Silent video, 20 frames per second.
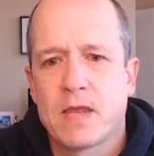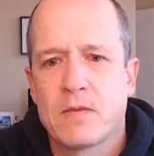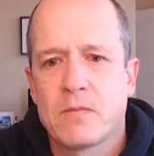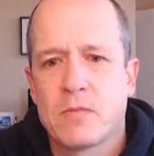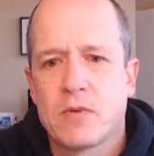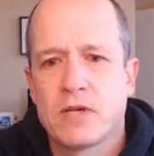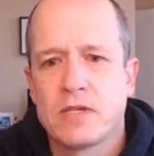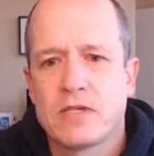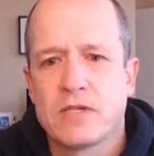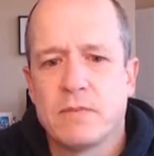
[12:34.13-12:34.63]

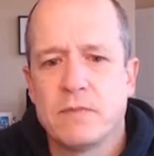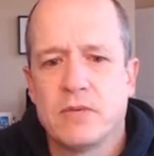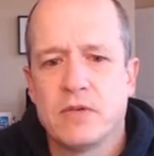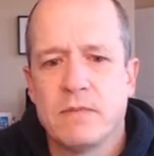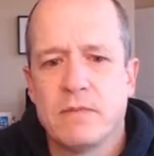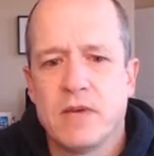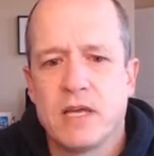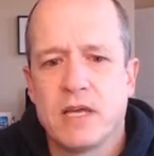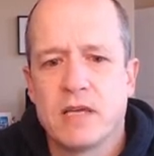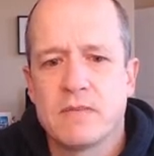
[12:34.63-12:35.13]
Pretty simple to
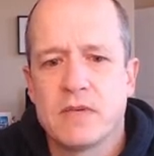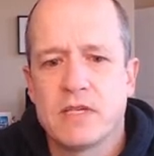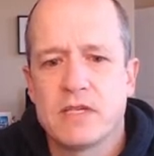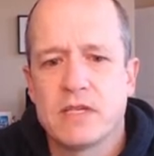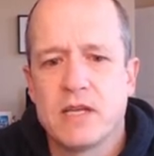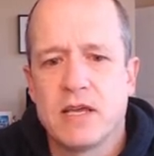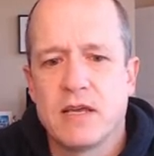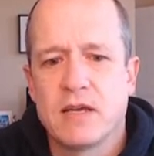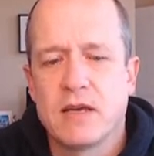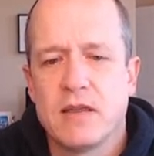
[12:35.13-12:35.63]
make a
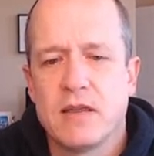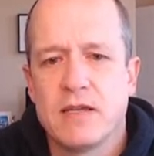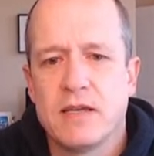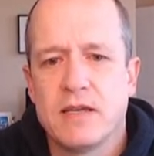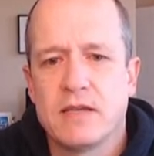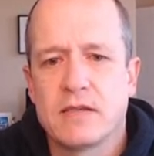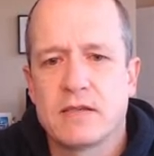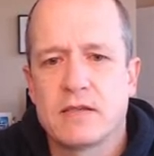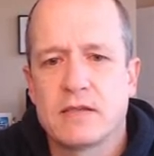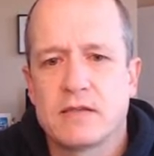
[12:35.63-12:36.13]
mistake on
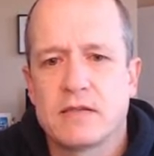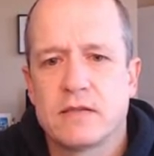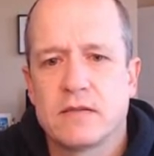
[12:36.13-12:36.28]
this.